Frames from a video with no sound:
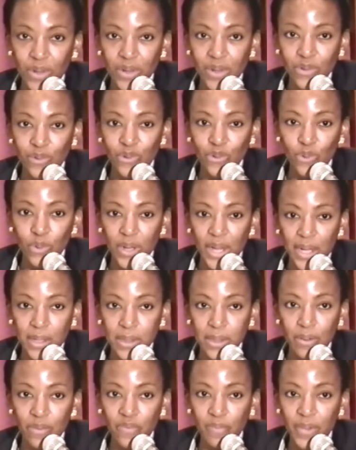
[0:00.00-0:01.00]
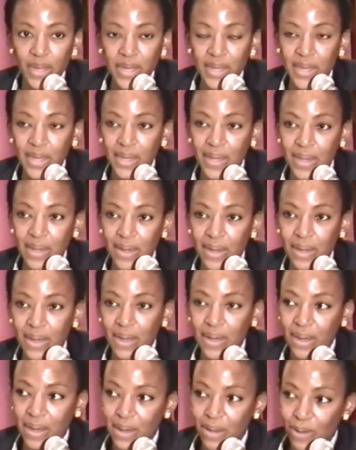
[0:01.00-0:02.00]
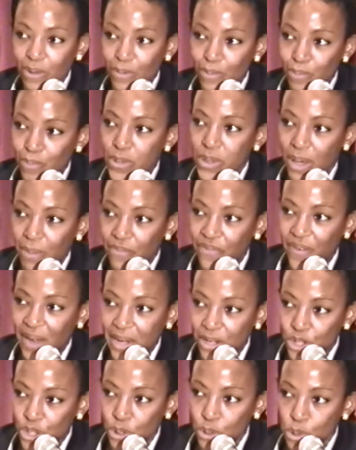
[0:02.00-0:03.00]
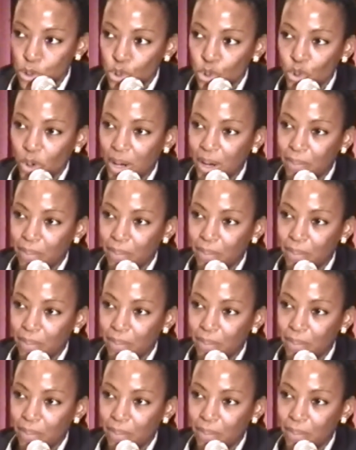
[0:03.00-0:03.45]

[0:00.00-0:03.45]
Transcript: do less of making some factions who are